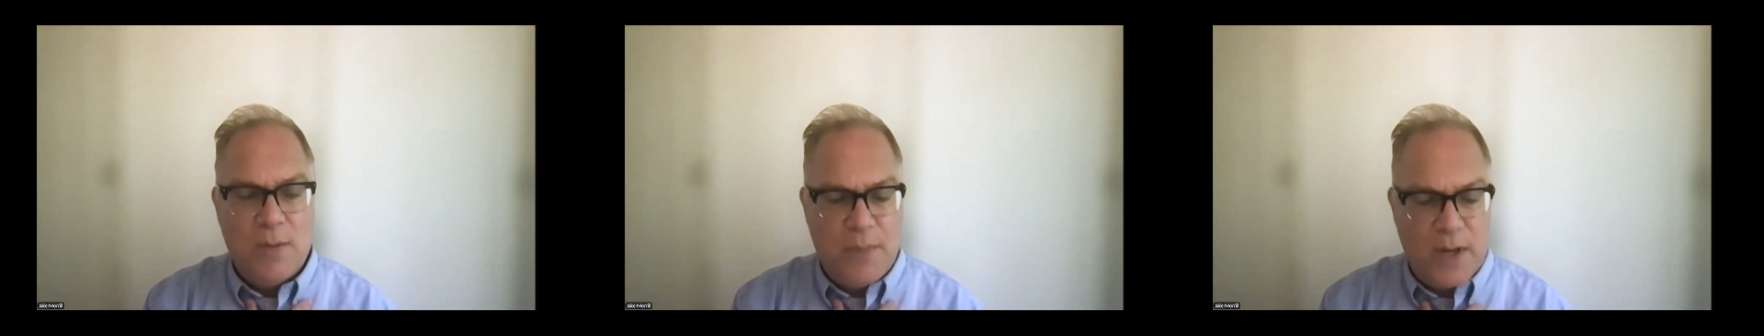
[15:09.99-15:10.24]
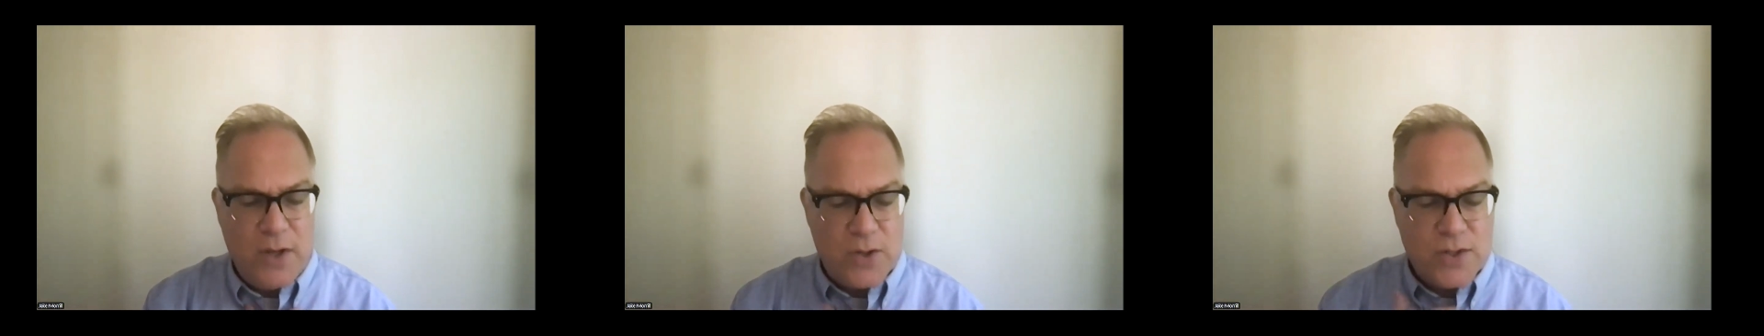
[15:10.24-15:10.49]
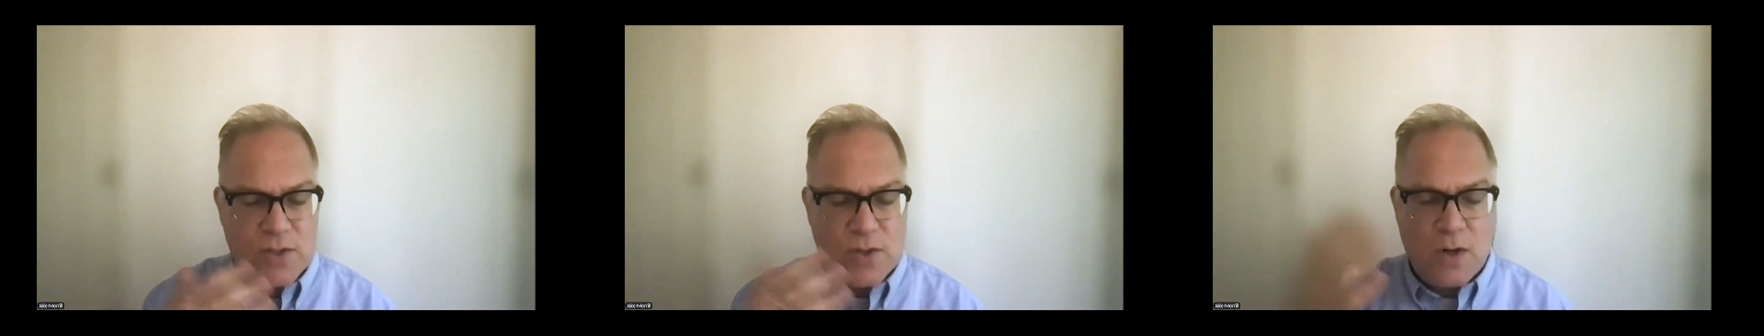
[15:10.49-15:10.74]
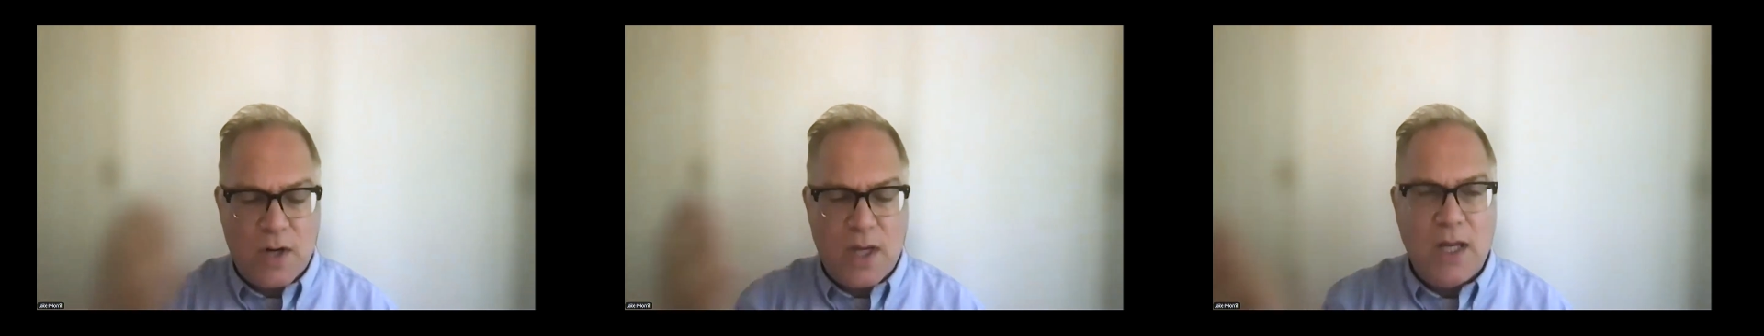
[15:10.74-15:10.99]
but your
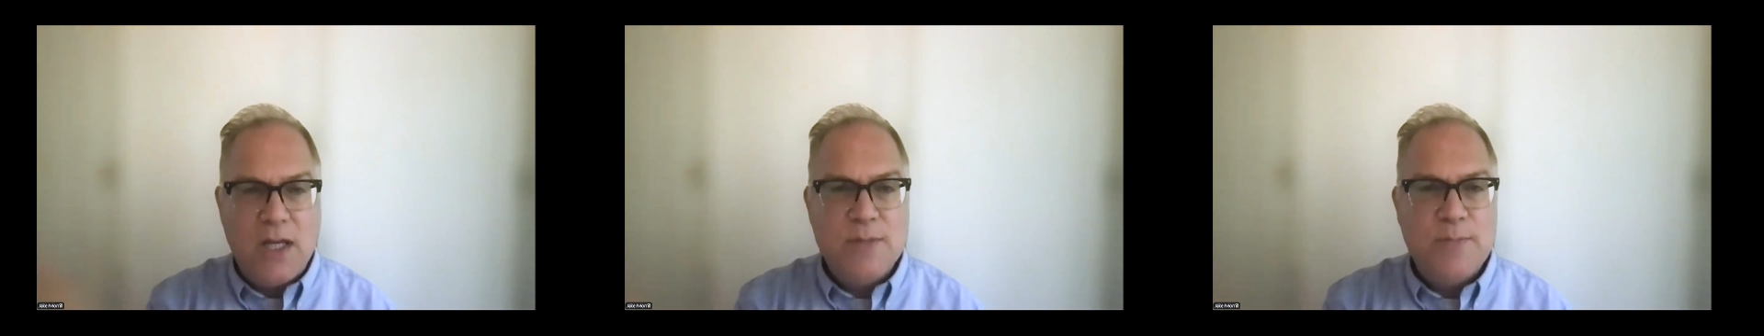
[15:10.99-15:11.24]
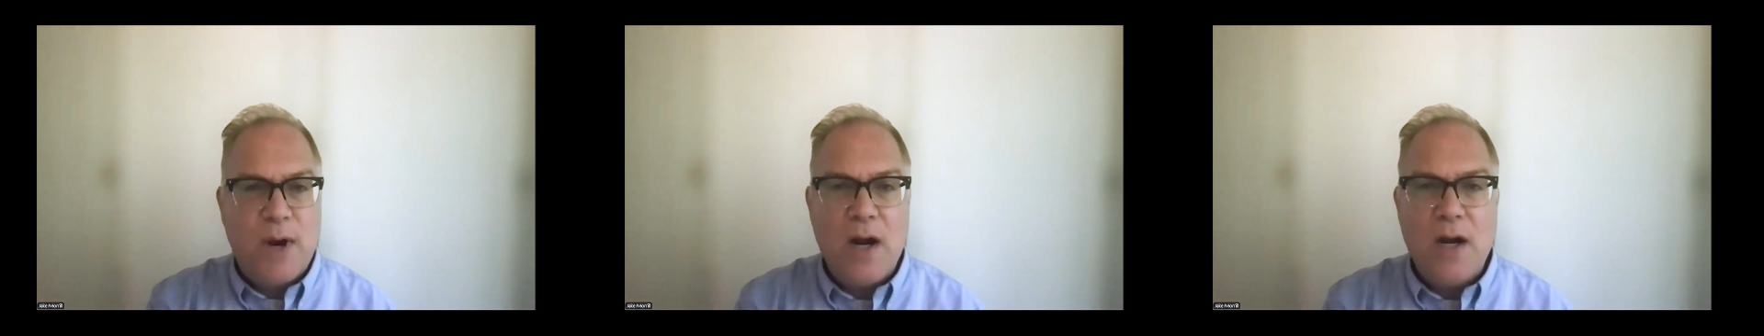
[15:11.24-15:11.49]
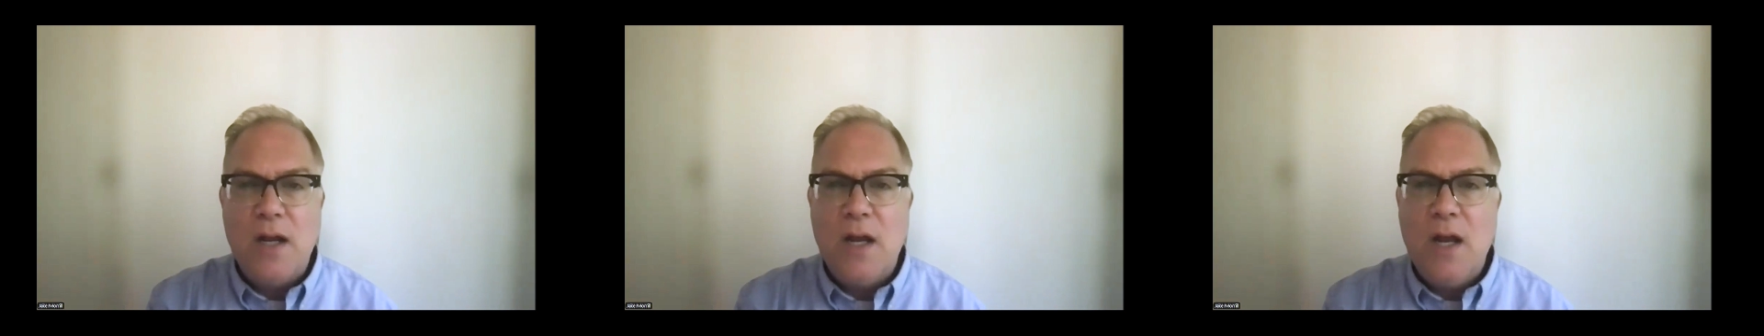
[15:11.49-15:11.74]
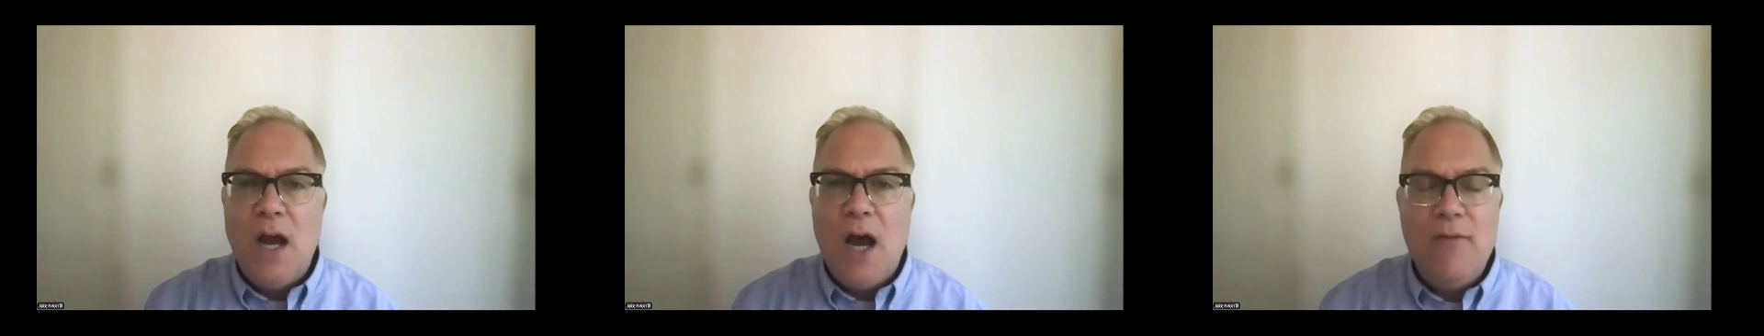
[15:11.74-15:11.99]
story is part
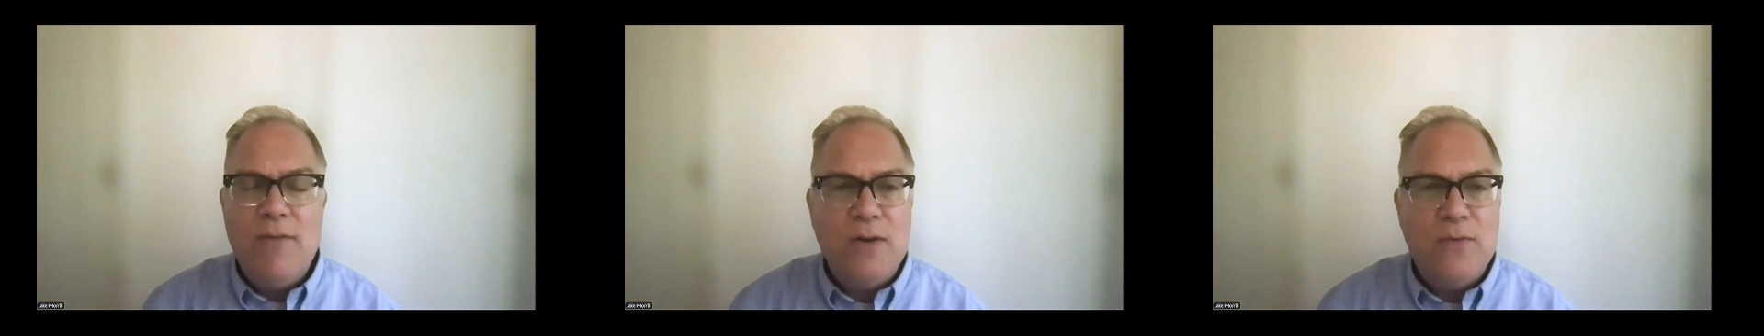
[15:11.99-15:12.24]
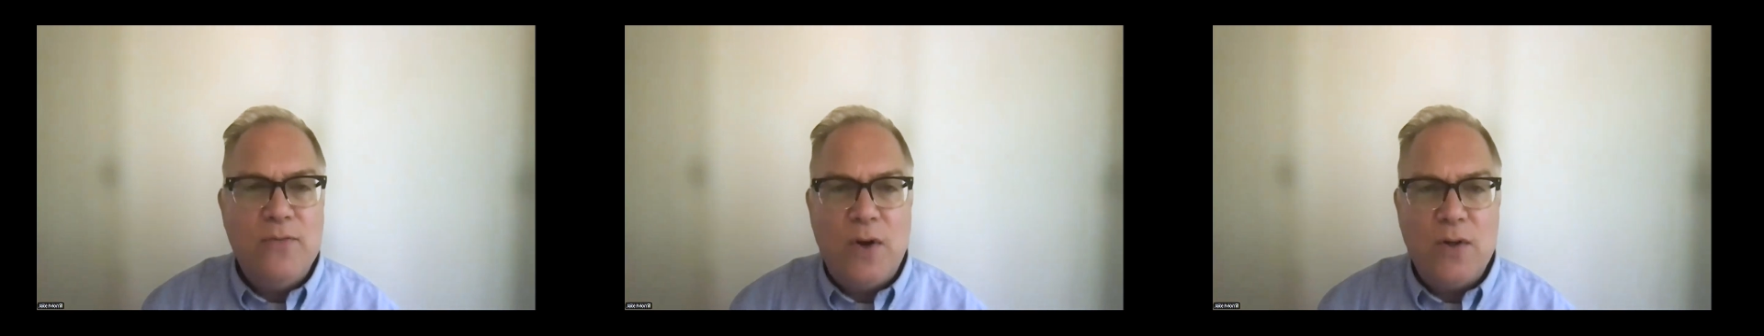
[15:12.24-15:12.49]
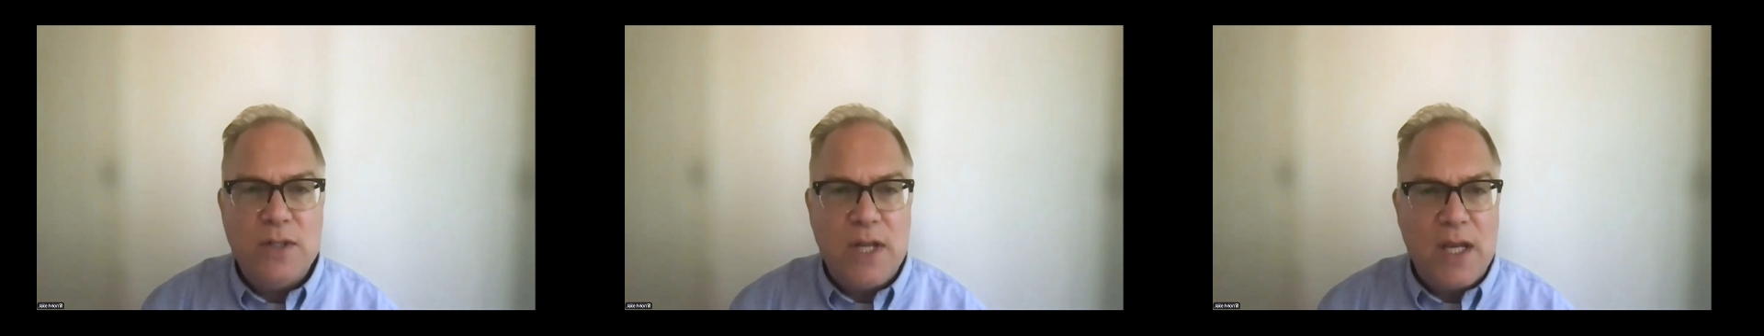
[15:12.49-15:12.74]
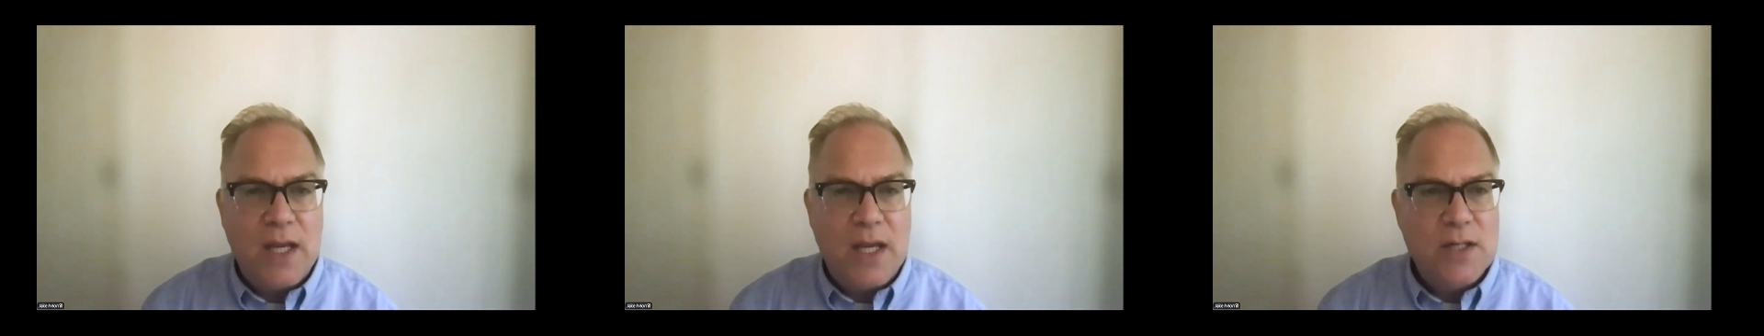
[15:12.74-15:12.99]
of
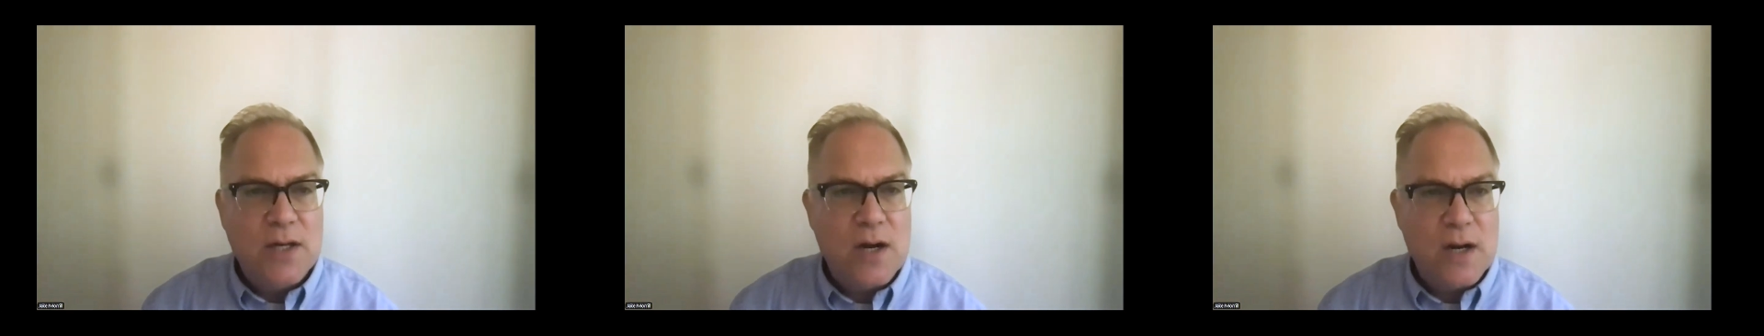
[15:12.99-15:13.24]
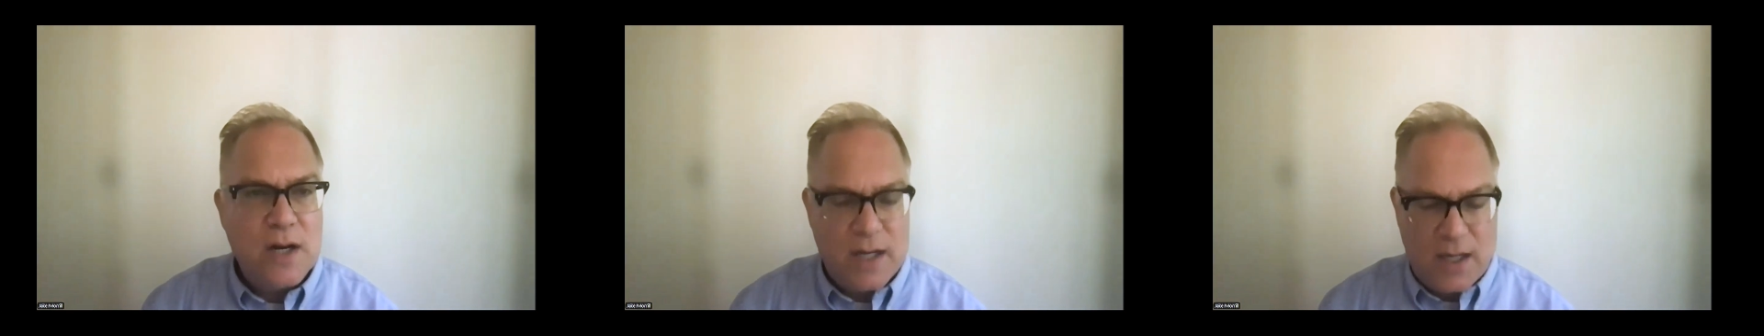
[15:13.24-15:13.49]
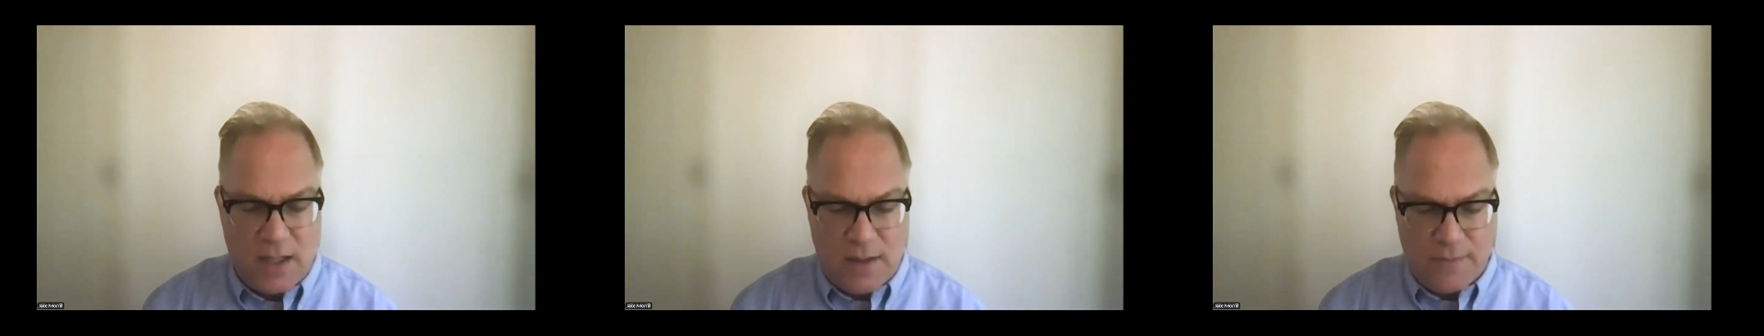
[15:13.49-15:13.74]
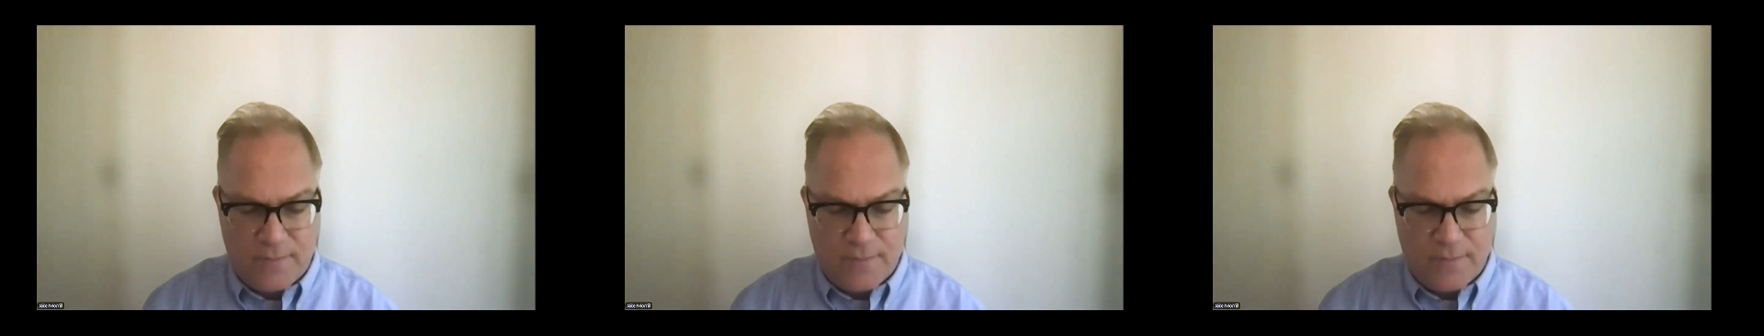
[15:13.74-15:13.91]
unfolding eternity.